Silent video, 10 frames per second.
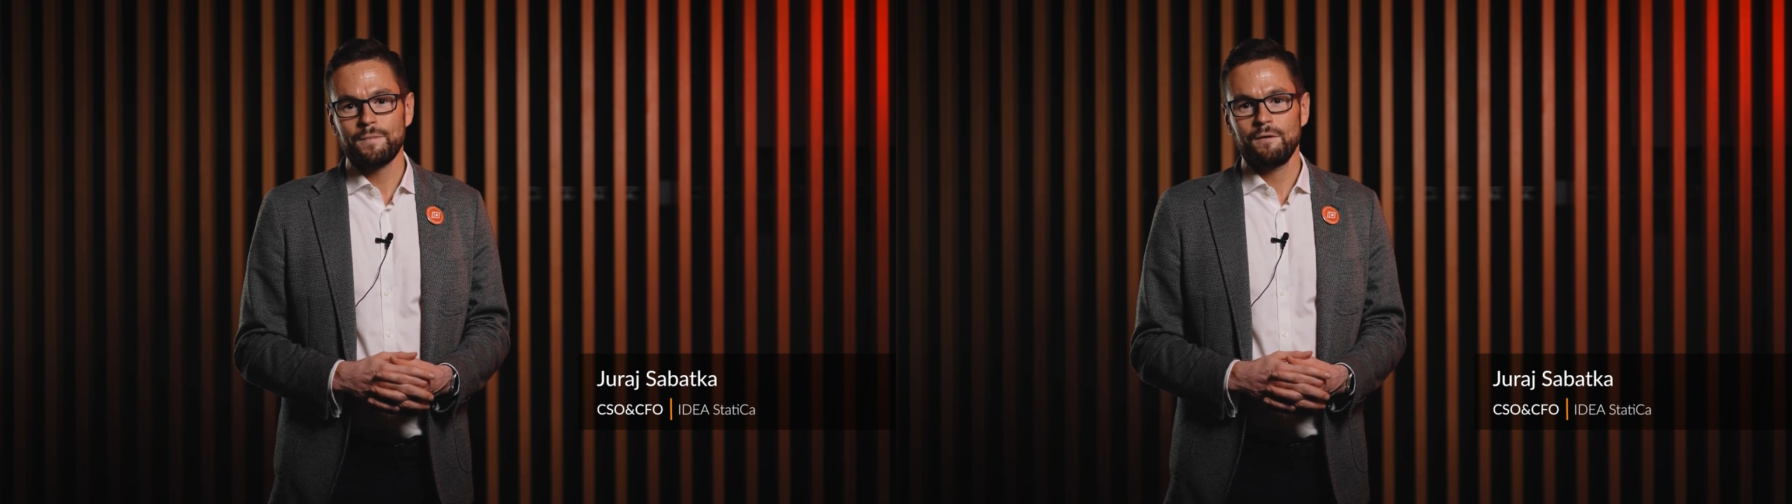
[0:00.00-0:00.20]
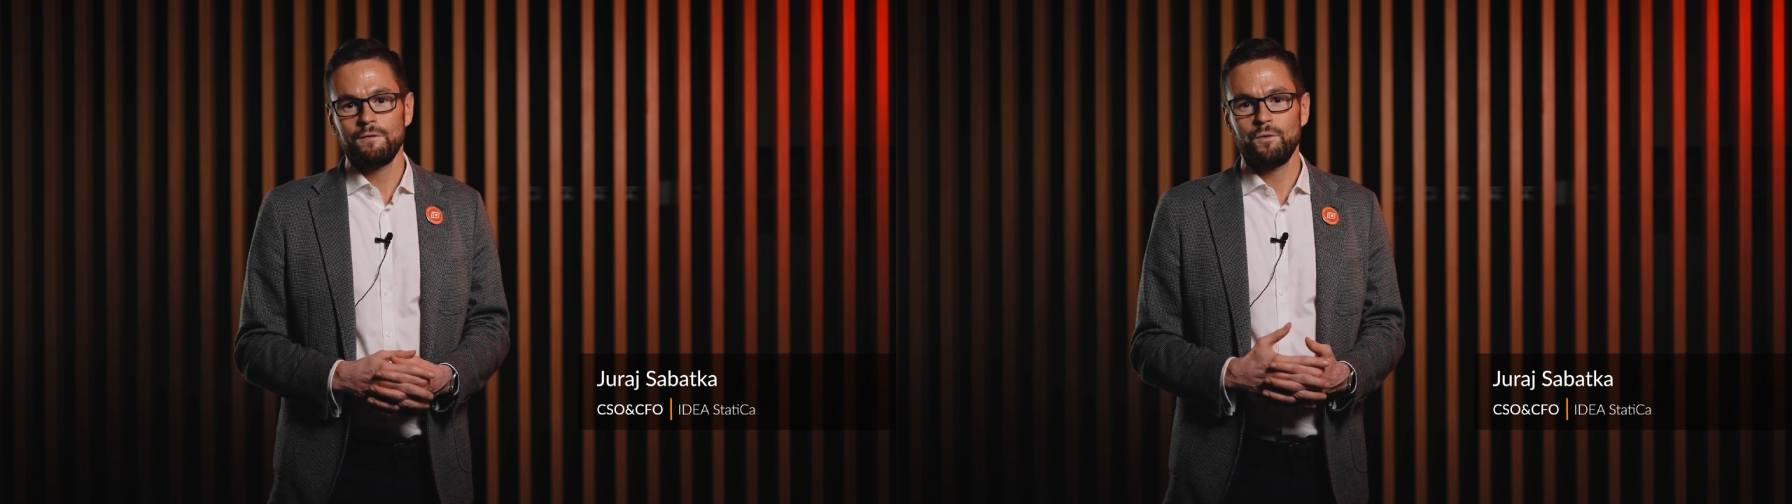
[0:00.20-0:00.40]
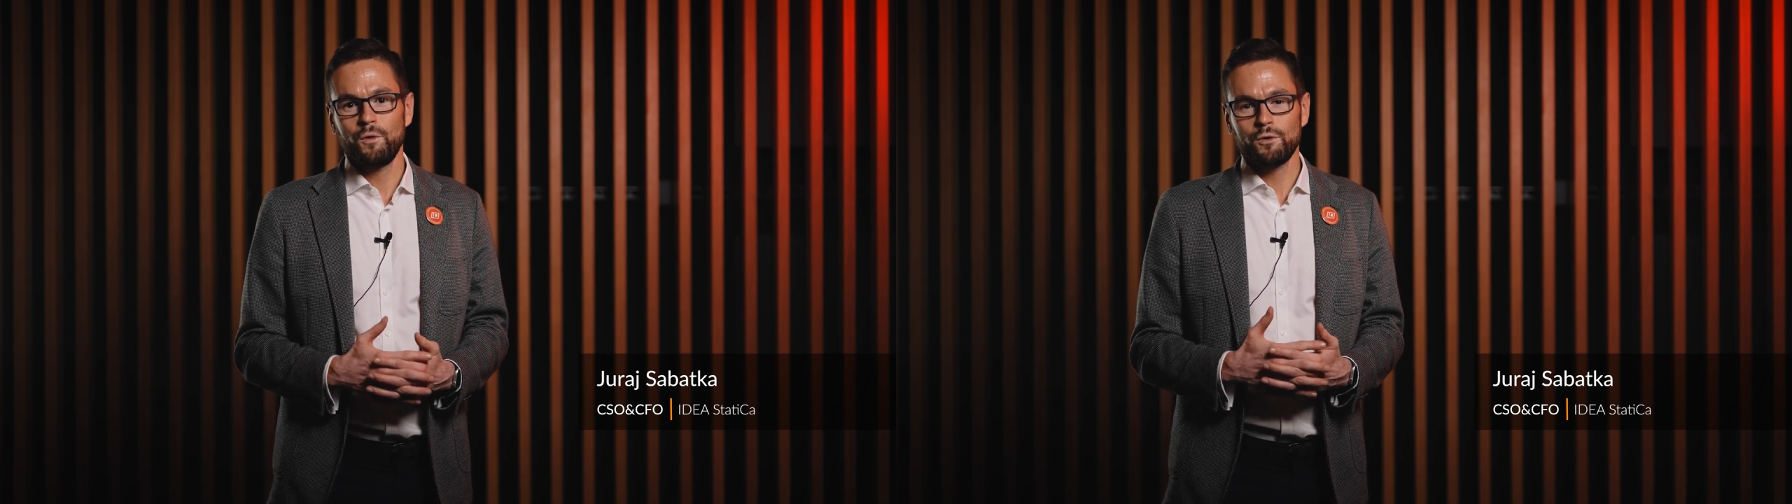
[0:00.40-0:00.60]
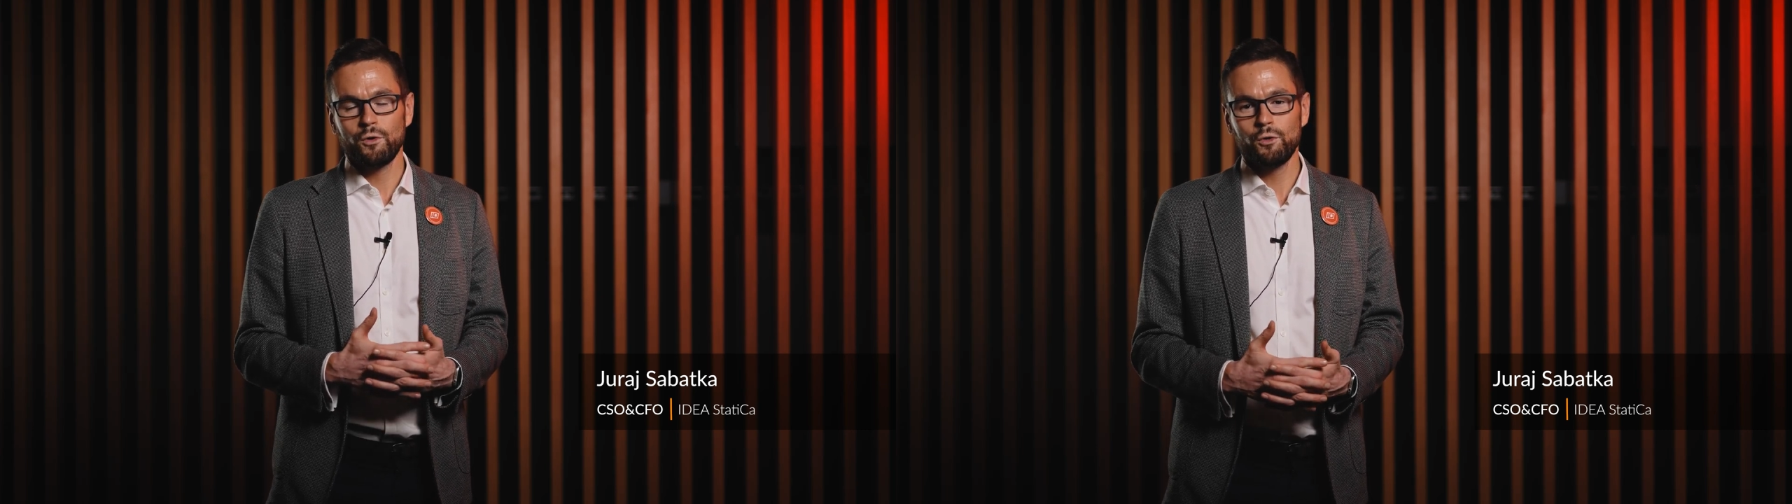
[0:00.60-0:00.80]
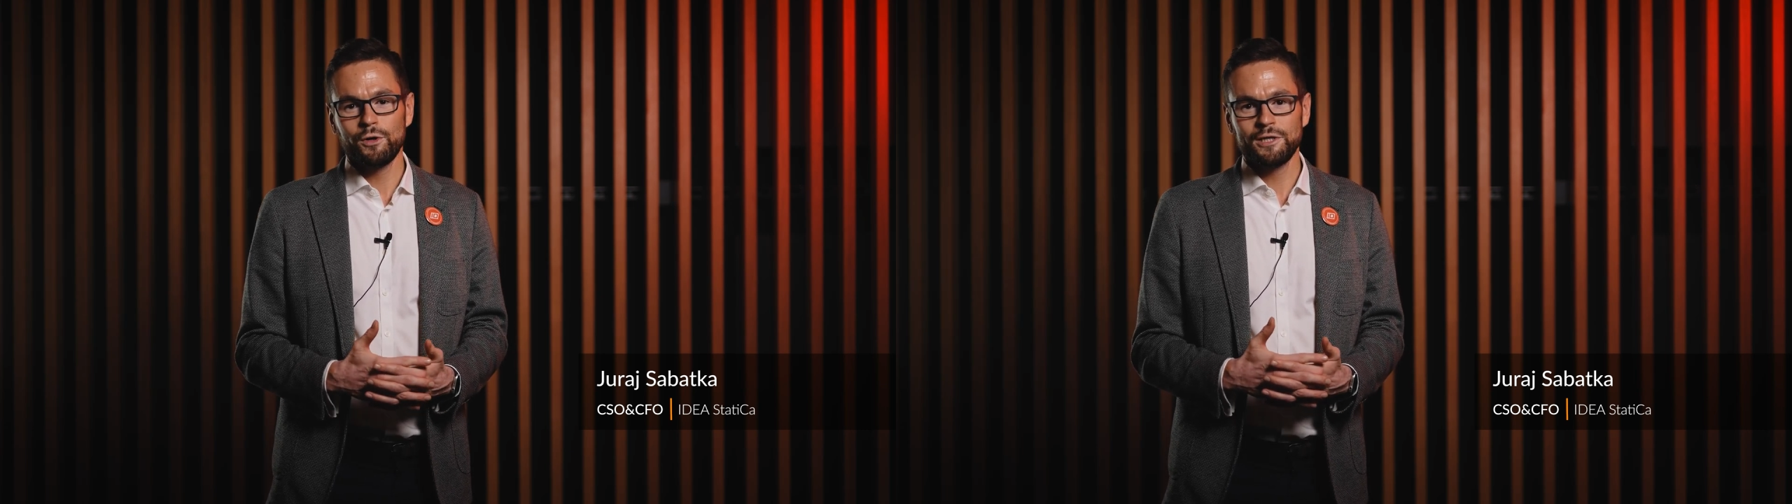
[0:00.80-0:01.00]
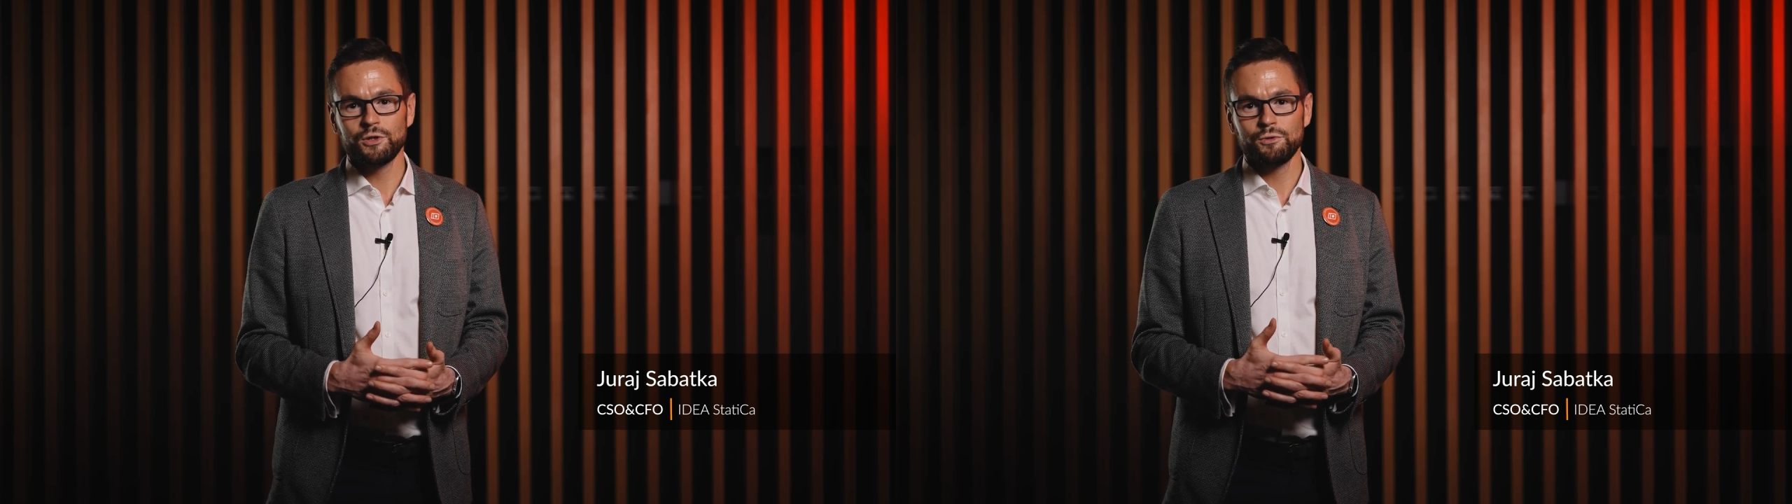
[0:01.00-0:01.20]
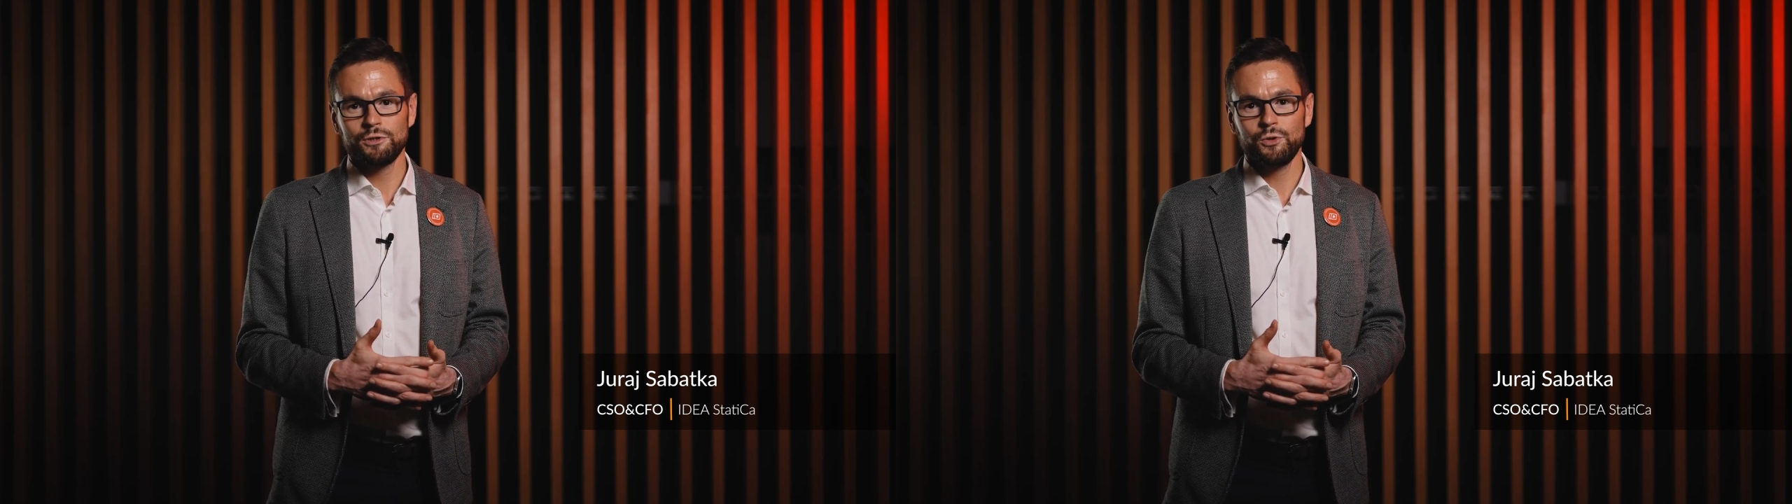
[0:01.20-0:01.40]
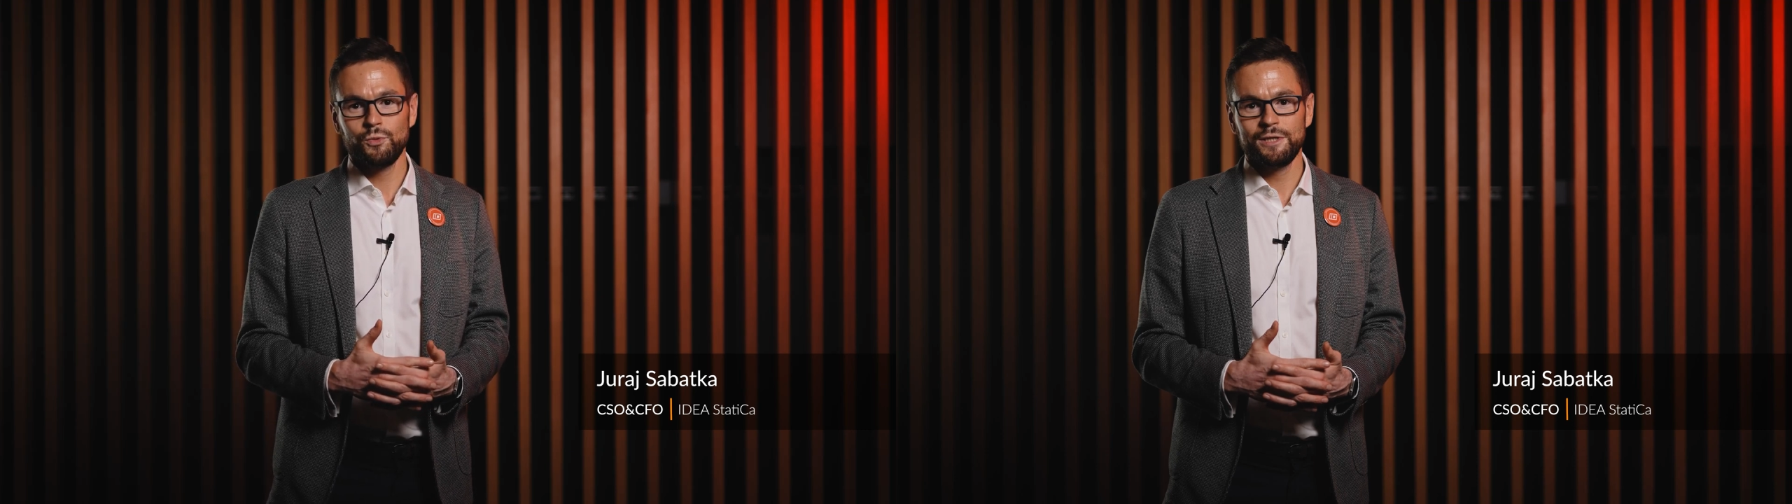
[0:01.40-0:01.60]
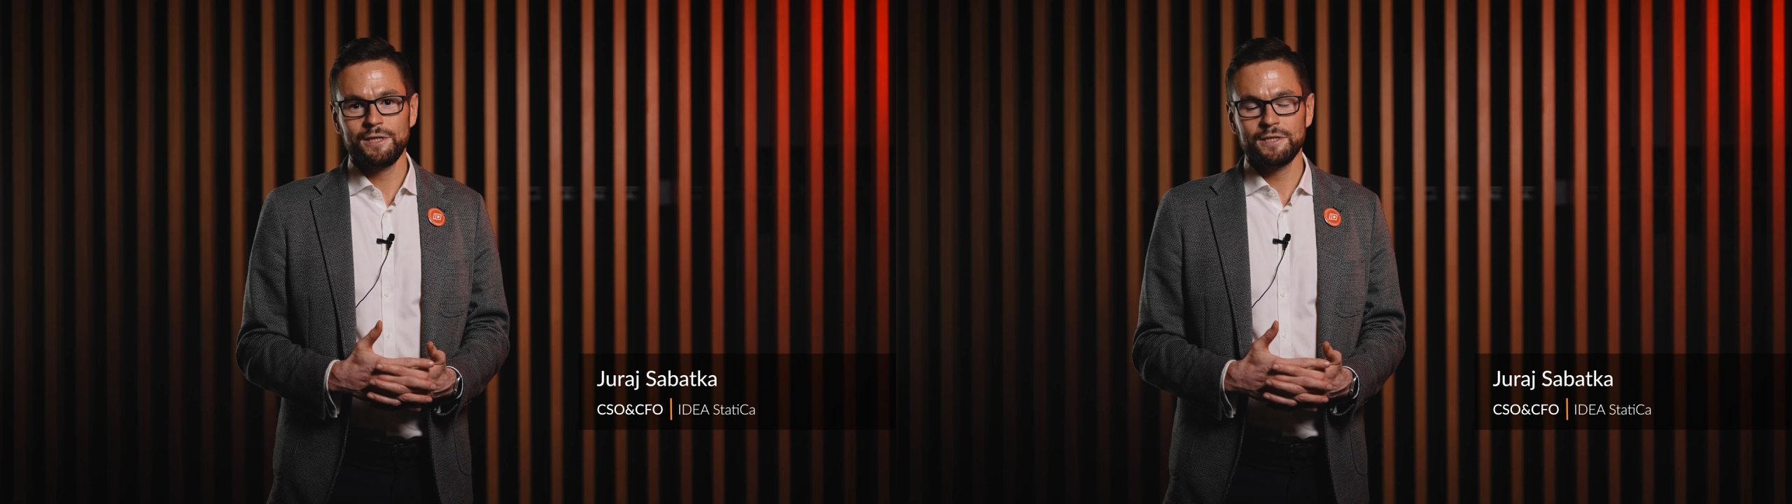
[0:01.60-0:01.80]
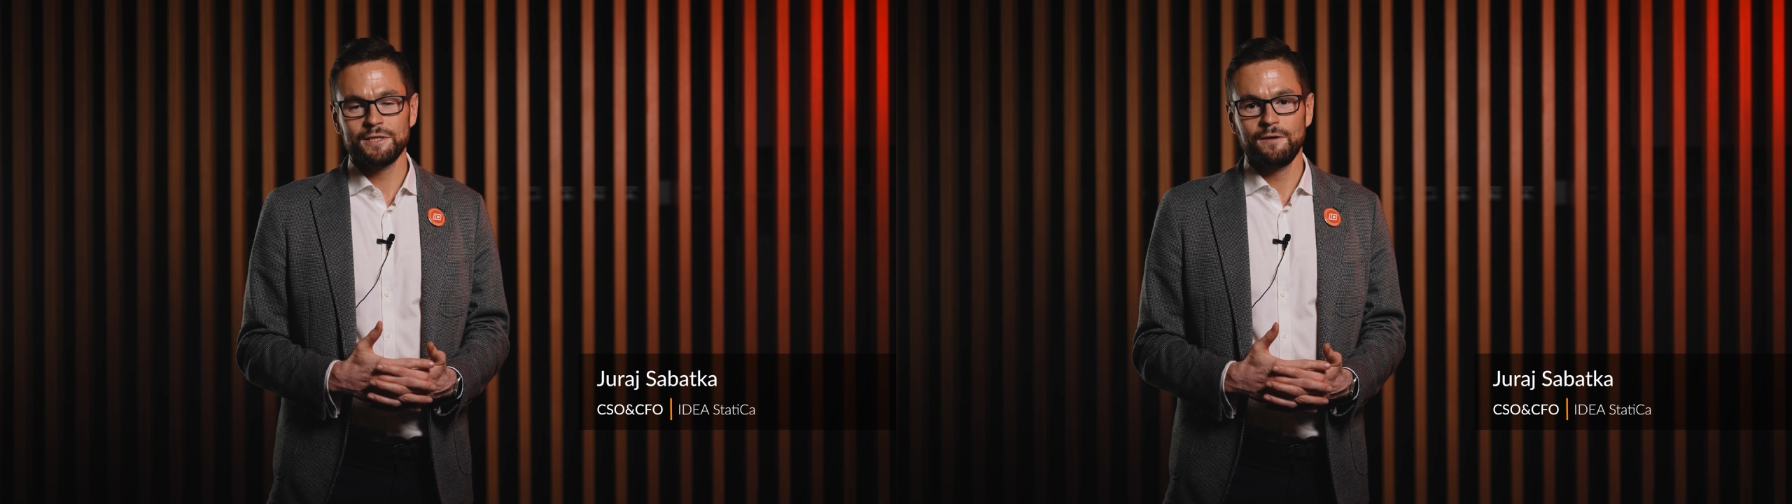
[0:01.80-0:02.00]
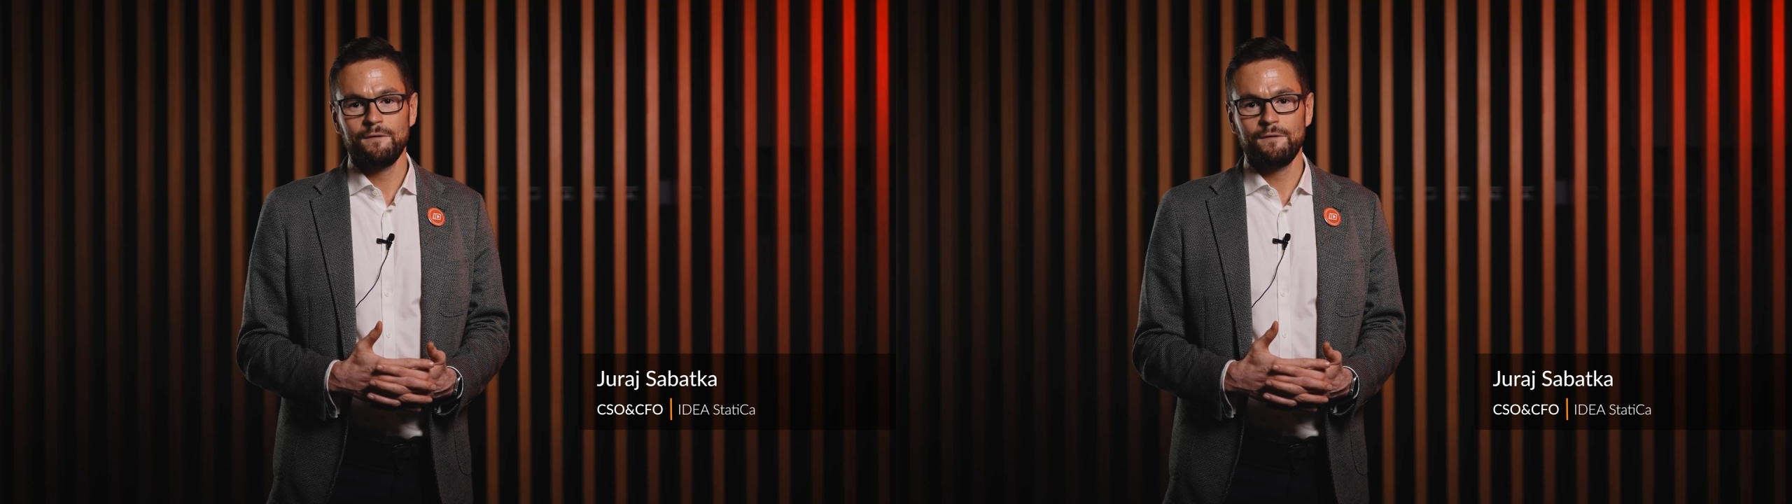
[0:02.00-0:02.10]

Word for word: for concrete discontinuities